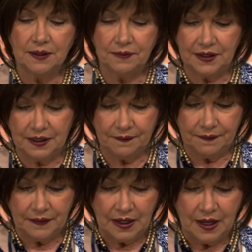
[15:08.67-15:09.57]
something
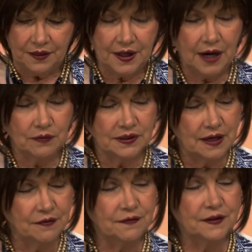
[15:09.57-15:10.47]
that I will
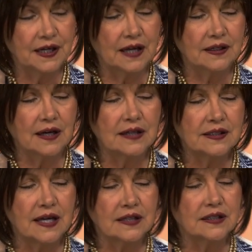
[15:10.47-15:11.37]
never forget. I
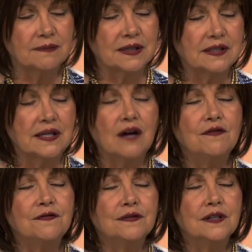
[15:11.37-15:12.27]
said it to
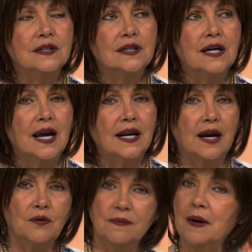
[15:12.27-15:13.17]
myself, and
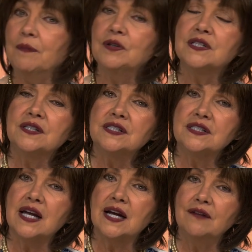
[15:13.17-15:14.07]
I remember it to this
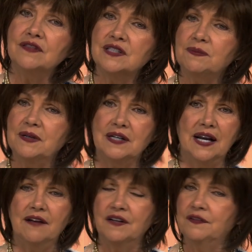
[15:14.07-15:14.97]
day. Evelyn's been in
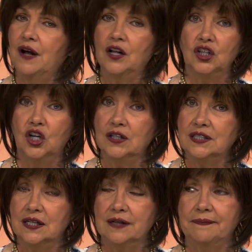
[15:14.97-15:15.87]
heaven a long
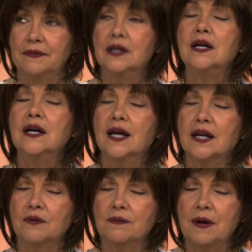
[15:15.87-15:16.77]
time, and
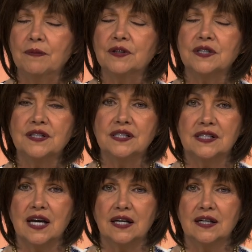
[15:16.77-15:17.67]
I remember it to this
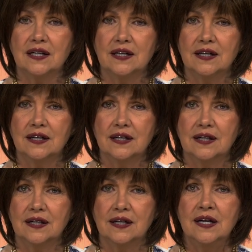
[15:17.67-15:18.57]
day.
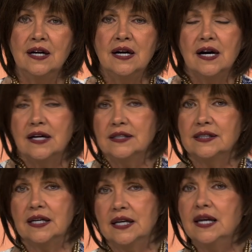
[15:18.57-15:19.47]
I
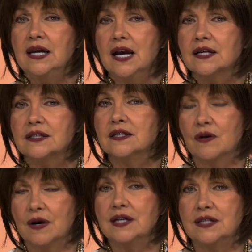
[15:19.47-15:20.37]
said, He has
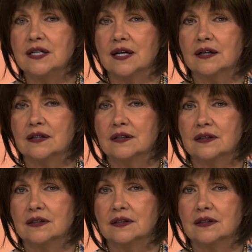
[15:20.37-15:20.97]
no idea